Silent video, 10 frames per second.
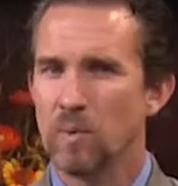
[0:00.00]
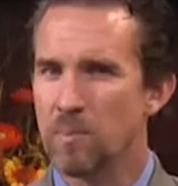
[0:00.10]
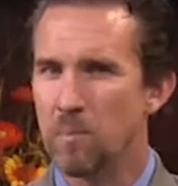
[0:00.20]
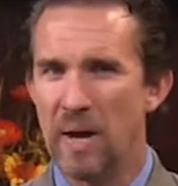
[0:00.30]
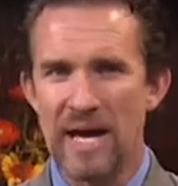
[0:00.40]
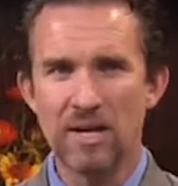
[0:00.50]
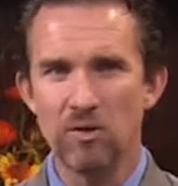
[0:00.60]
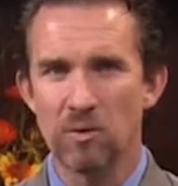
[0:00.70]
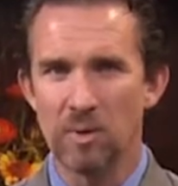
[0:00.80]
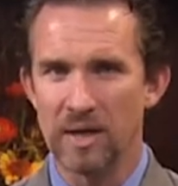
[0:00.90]
We beg
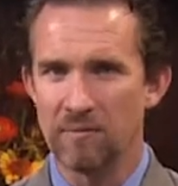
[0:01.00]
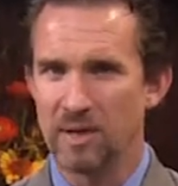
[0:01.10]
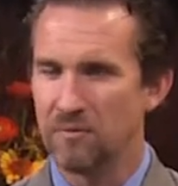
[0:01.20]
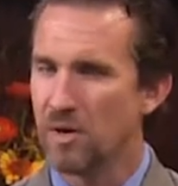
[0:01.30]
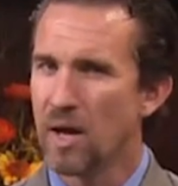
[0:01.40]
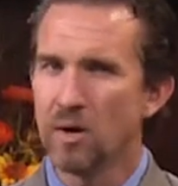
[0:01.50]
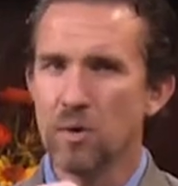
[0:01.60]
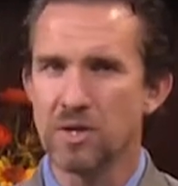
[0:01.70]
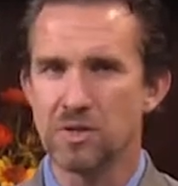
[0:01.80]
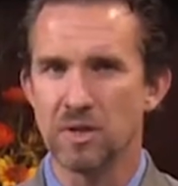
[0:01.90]
you to believe it. If you're not a
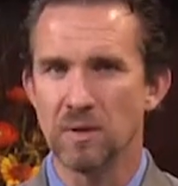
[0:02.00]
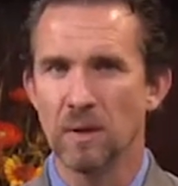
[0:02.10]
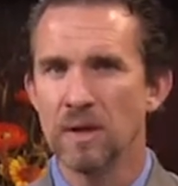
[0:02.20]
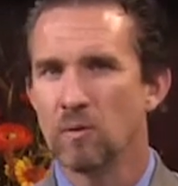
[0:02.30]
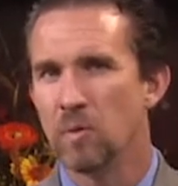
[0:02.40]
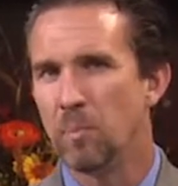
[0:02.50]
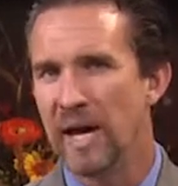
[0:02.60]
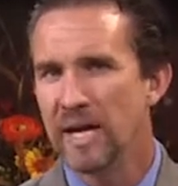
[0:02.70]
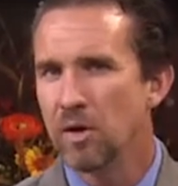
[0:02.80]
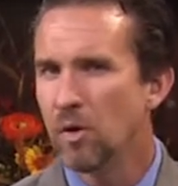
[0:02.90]
Christian, we
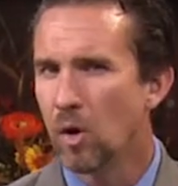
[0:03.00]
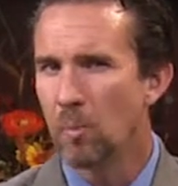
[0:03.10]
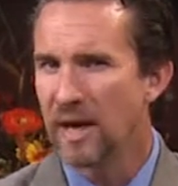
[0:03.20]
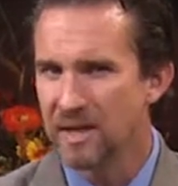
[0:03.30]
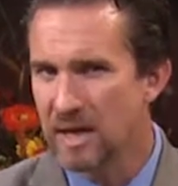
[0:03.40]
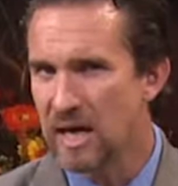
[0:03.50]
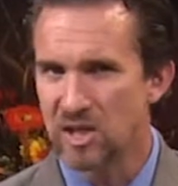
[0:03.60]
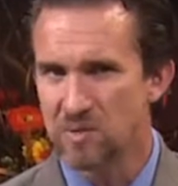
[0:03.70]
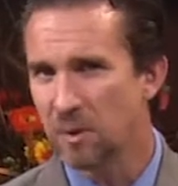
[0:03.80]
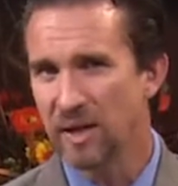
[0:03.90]
beg you to obey the
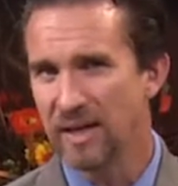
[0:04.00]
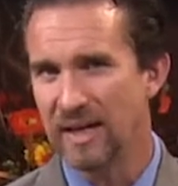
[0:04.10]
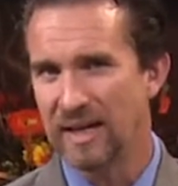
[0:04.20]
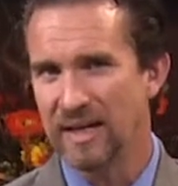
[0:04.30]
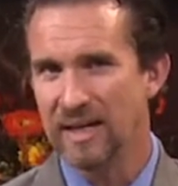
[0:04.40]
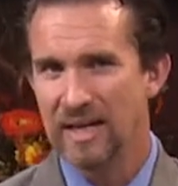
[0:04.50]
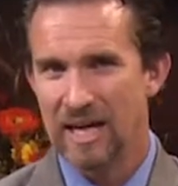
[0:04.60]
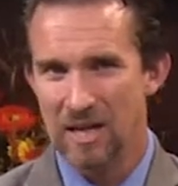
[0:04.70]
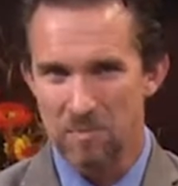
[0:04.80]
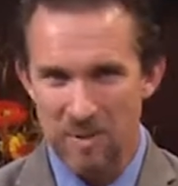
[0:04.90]
gospel today
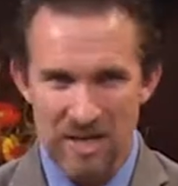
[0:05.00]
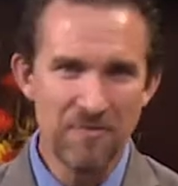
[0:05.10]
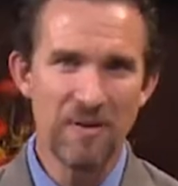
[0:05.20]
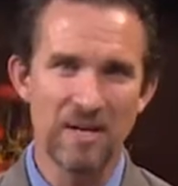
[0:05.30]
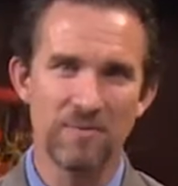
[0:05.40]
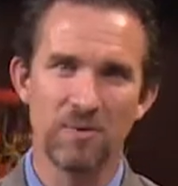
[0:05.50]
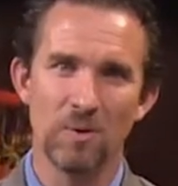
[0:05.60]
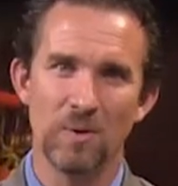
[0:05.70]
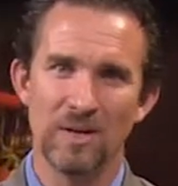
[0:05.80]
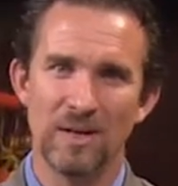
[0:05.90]
and be
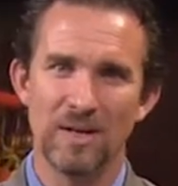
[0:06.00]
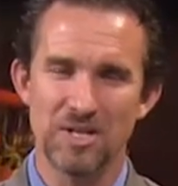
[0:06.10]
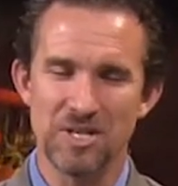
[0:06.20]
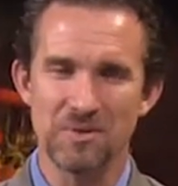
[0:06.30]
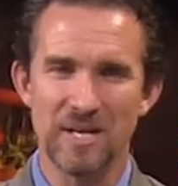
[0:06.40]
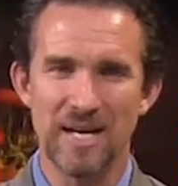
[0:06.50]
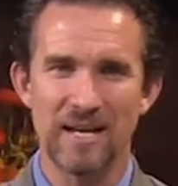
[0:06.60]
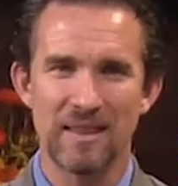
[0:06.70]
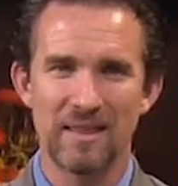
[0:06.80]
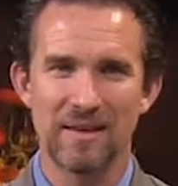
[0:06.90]
faithful until
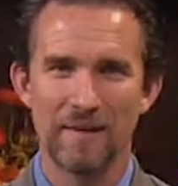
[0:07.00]
death.